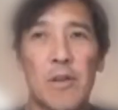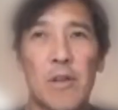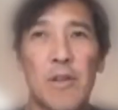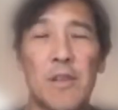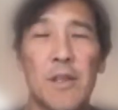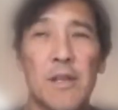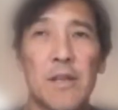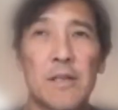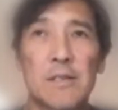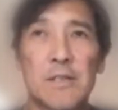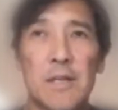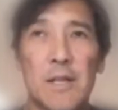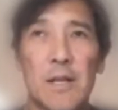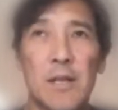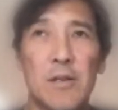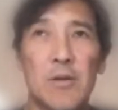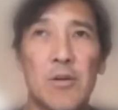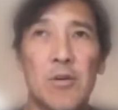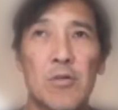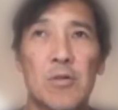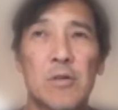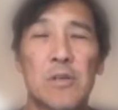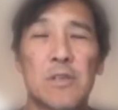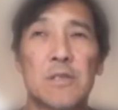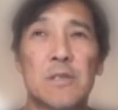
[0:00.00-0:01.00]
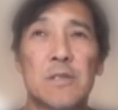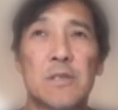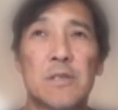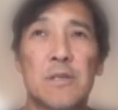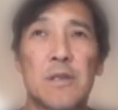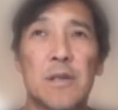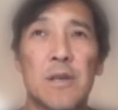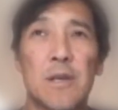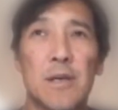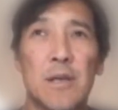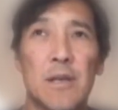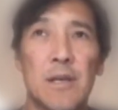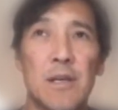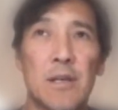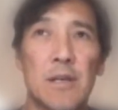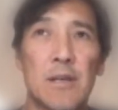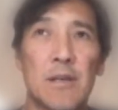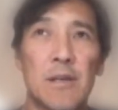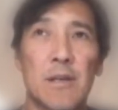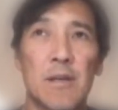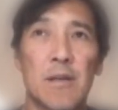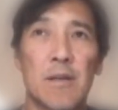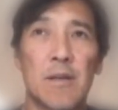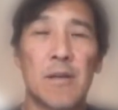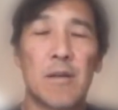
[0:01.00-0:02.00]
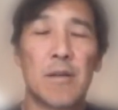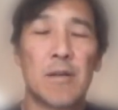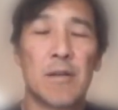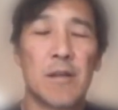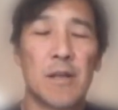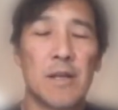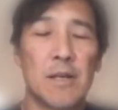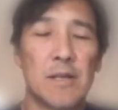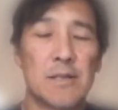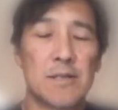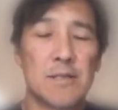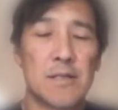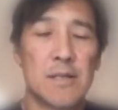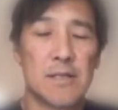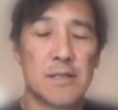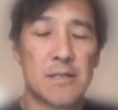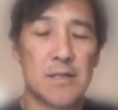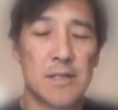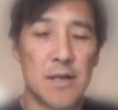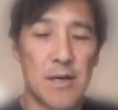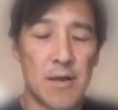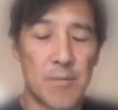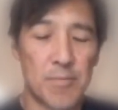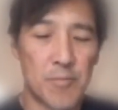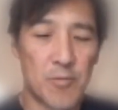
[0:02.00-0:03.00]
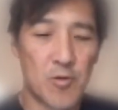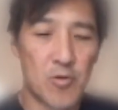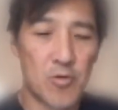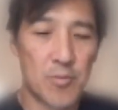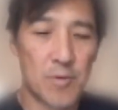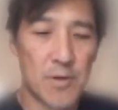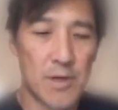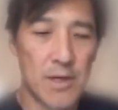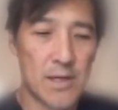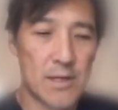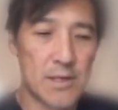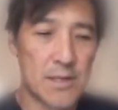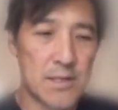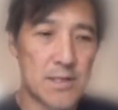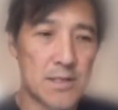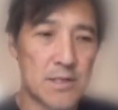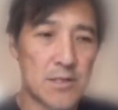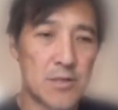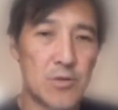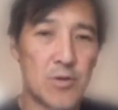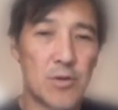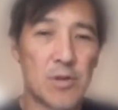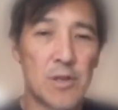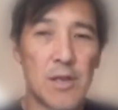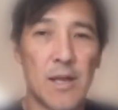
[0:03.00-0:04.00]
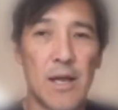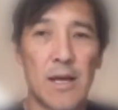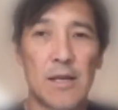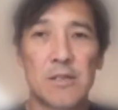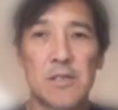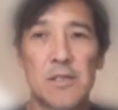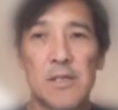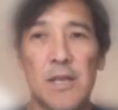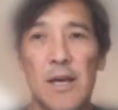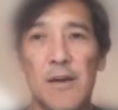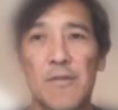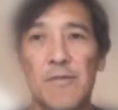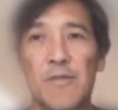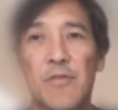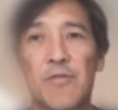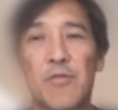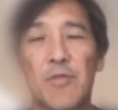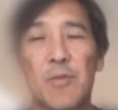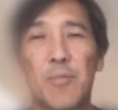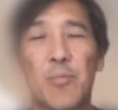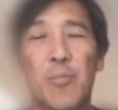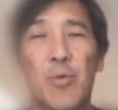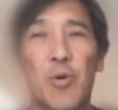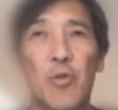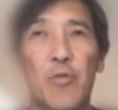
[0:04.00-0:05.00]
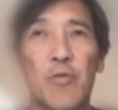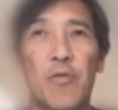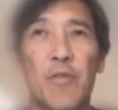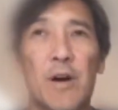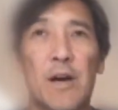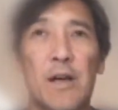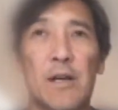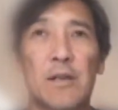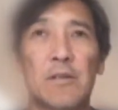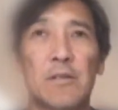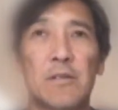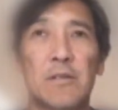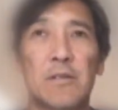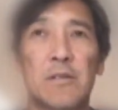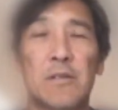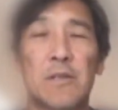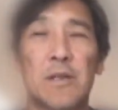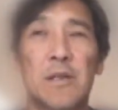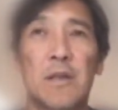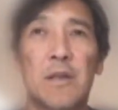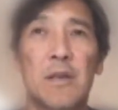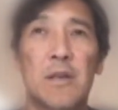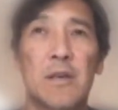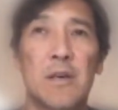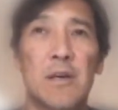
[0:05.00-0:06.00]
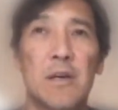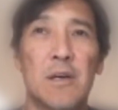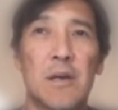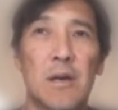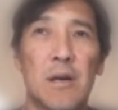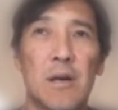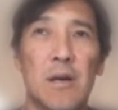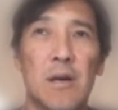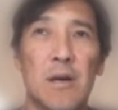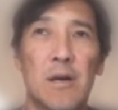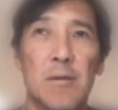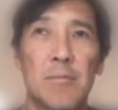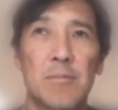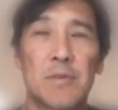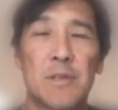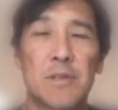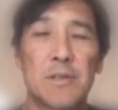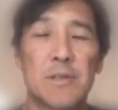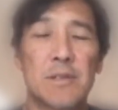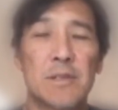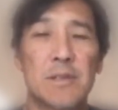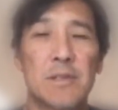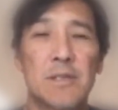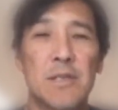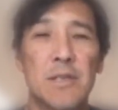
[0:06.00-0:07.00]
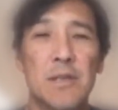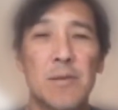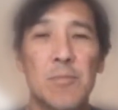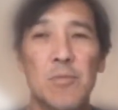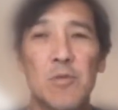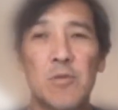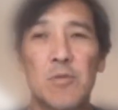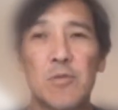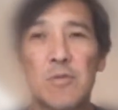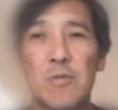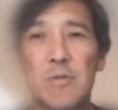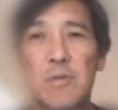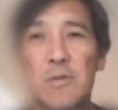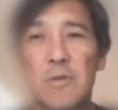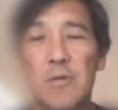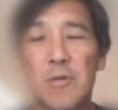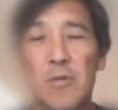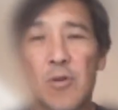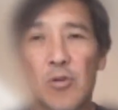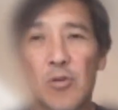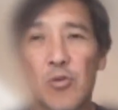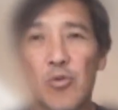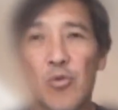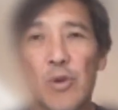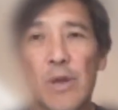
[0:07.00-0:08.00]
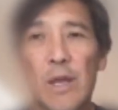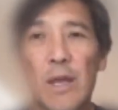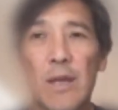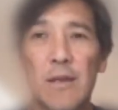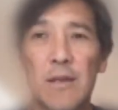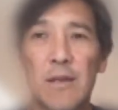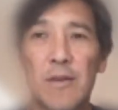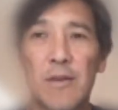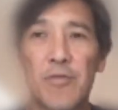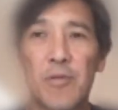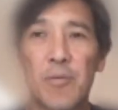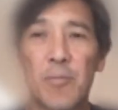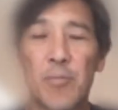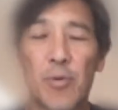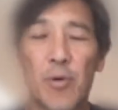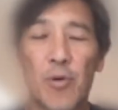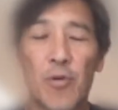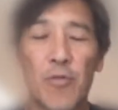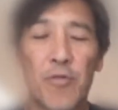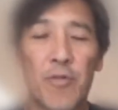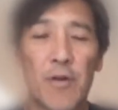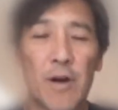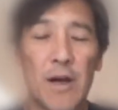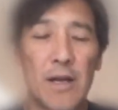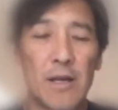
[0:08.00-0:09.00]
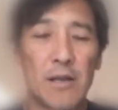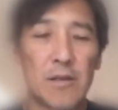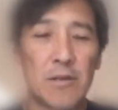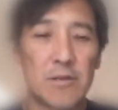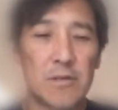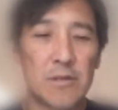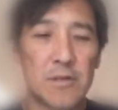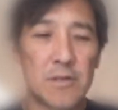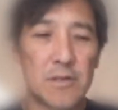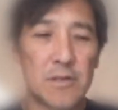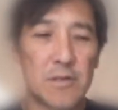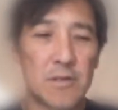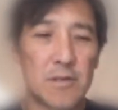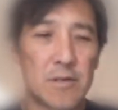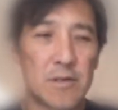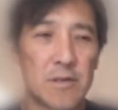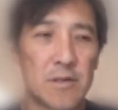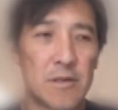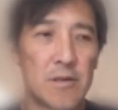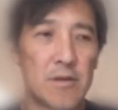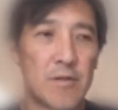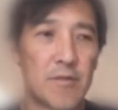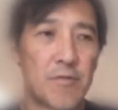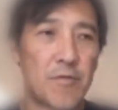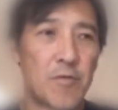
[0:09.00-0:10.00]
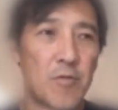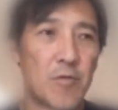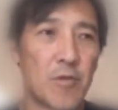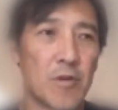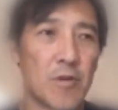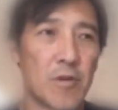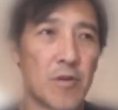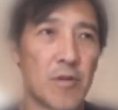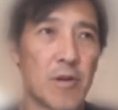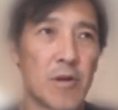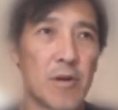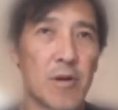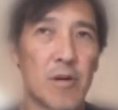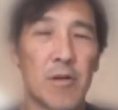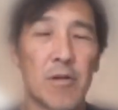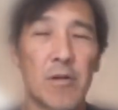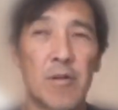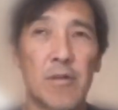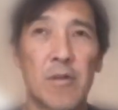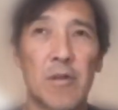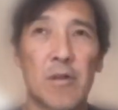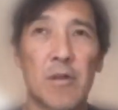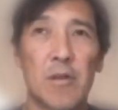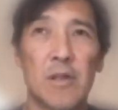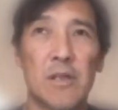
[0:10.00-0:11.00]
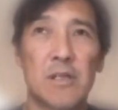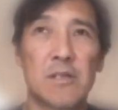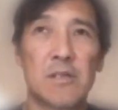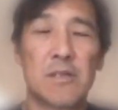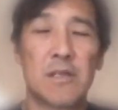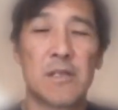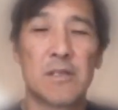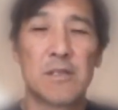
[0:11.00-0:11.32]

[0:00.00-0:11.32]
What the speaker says: of the things that I noticed in the Lens Desktop Kubernetes is you can actually have different profiles. Does the team use or create different profiles for the Lens